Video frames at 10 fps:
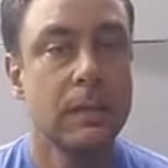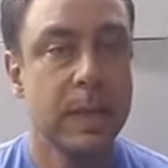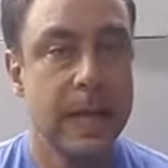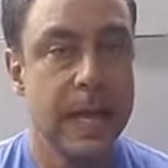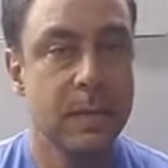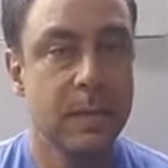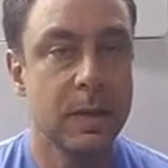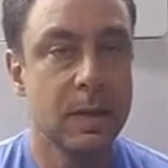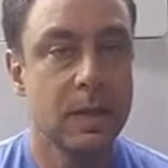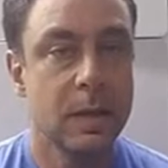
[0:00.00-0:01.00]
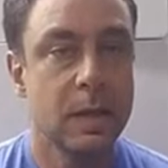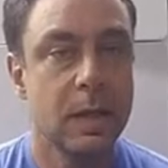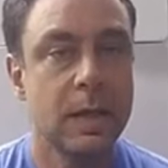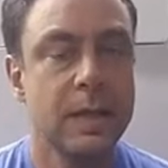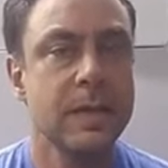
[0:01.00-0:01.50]
be able.
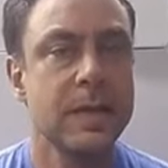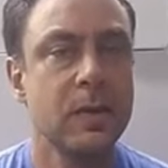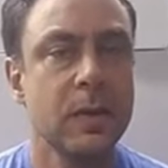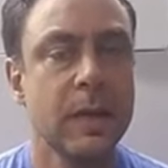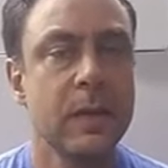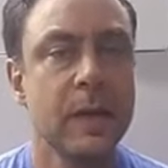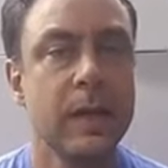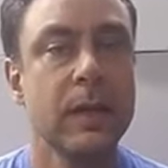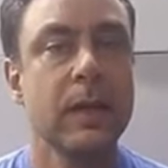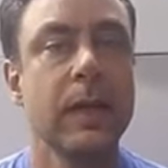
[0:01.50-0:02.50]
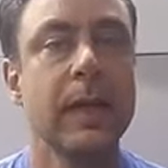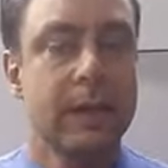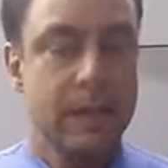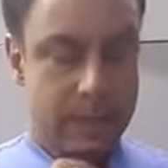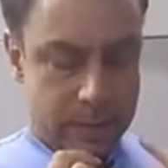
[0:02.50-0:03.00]
Is the sound okay, by the way?
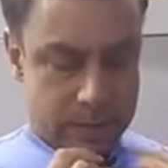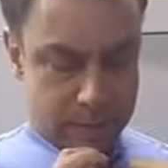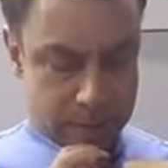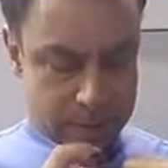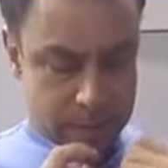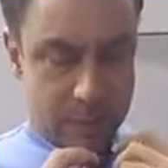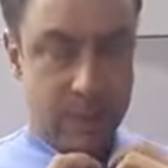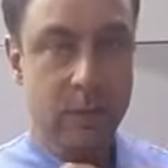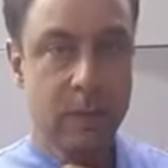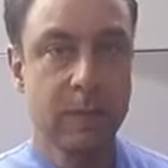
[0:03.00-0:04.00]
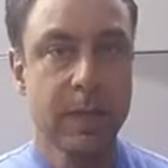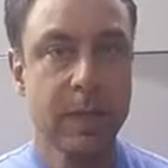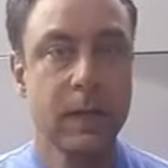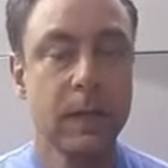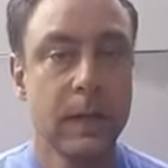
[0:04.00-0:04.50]
This mic keeps on dropping.
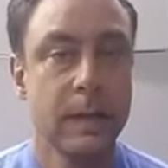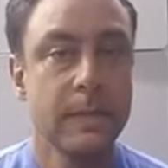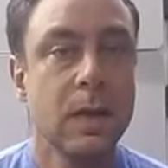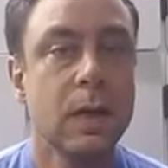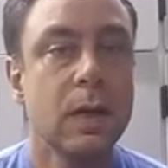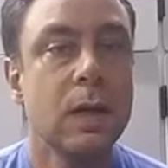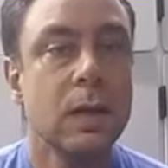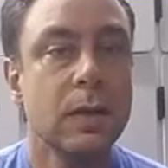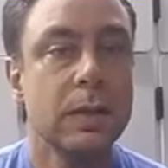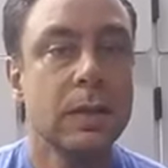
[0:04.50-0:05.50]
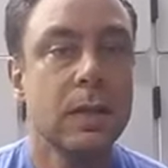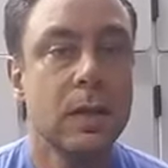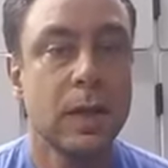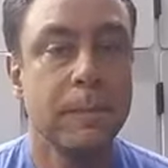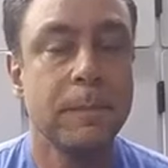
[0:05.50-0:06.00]
Yeah, good.
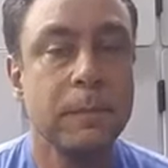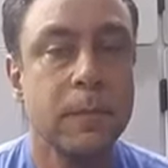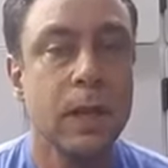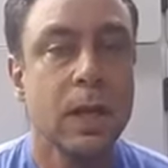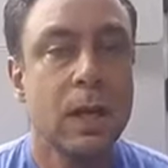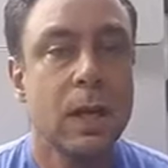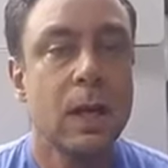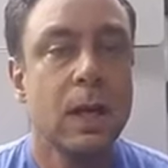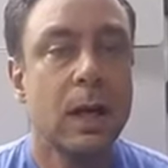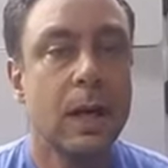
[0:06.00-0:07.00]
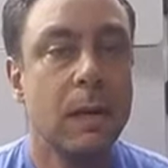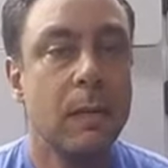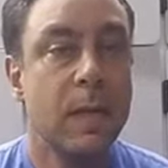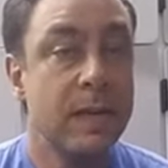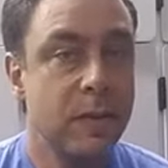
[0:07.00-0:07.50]
Okay.
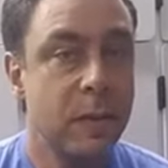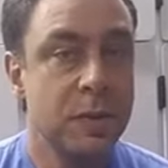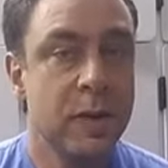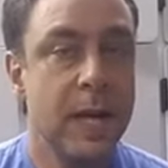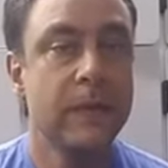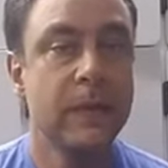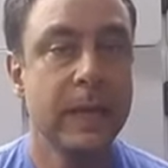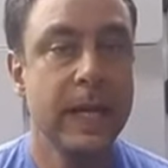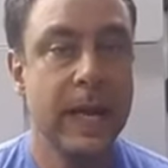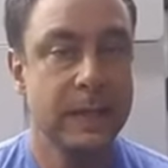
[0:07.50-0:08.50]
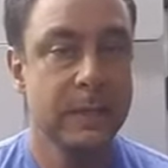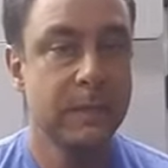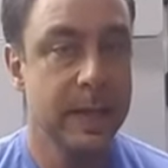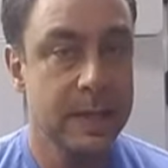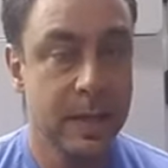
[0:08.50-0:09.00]
My forearms will never be as
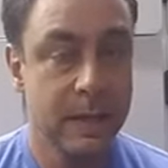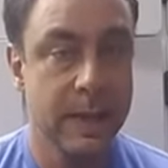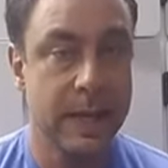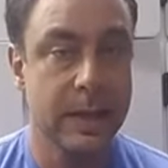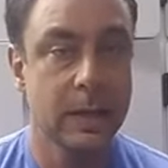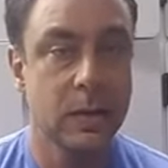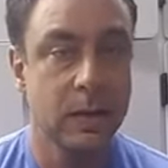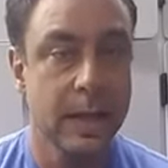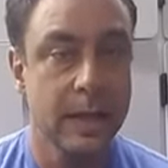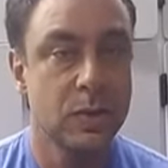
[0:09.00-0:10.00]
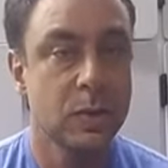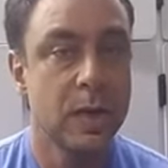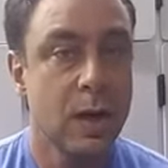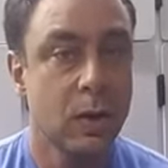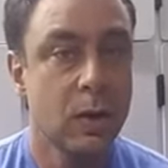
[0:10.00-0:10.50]
big as my back. Okay, so
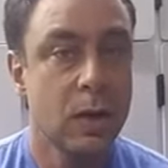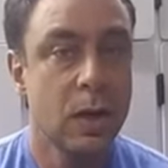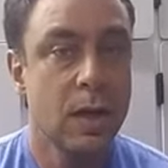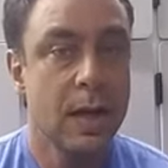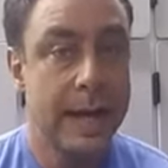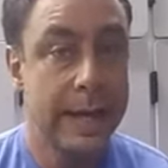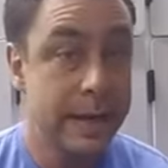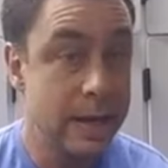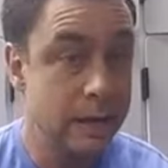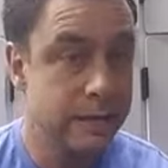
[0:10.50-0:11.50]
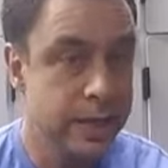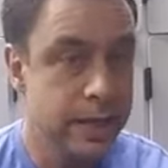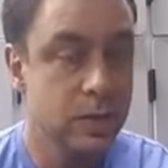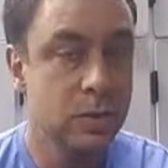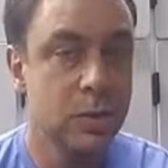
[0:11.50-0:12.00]
now I can have an
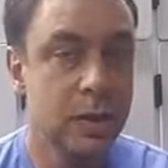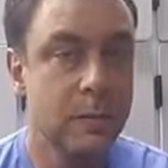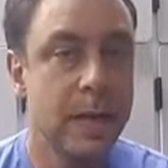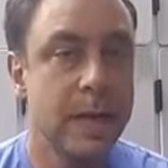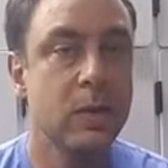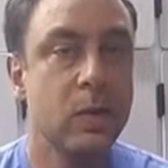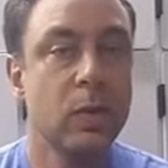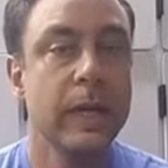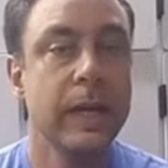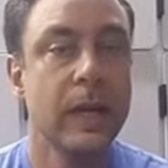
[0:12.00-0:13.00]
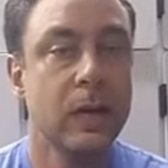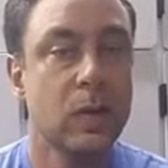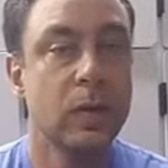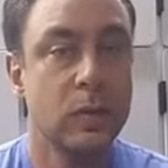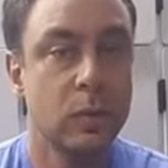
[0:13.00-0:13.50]
ego trip and ruin a
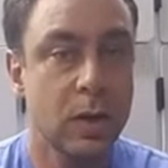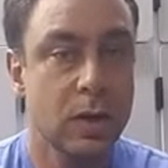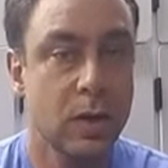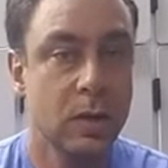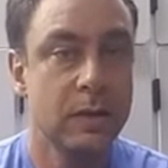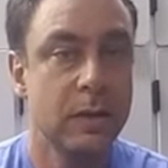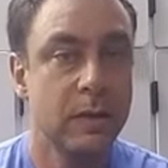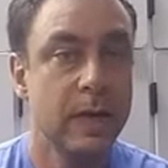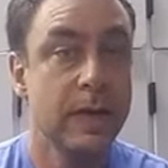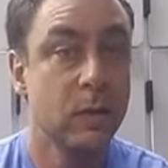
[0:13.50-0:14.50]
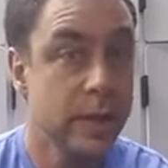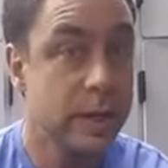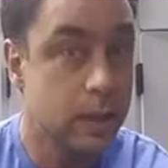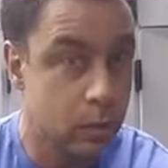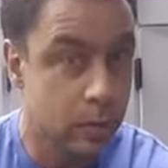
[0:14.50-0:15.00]
good workout with a
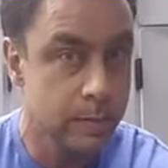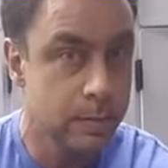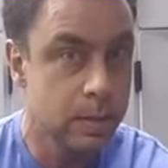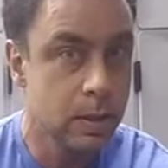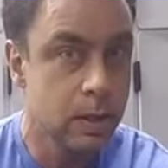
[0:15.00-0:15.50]
weak grip,